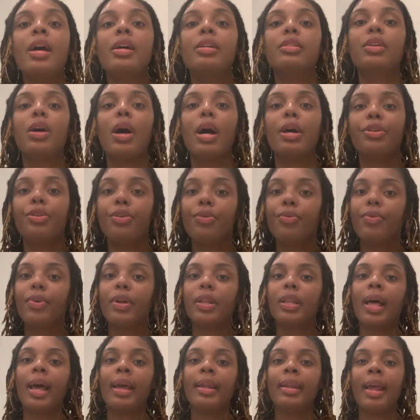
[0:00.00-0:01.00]
So I do feel
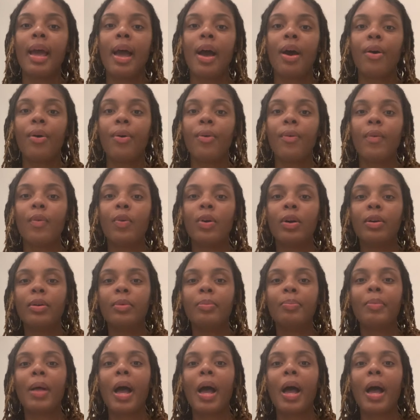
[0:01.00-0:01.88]
like now um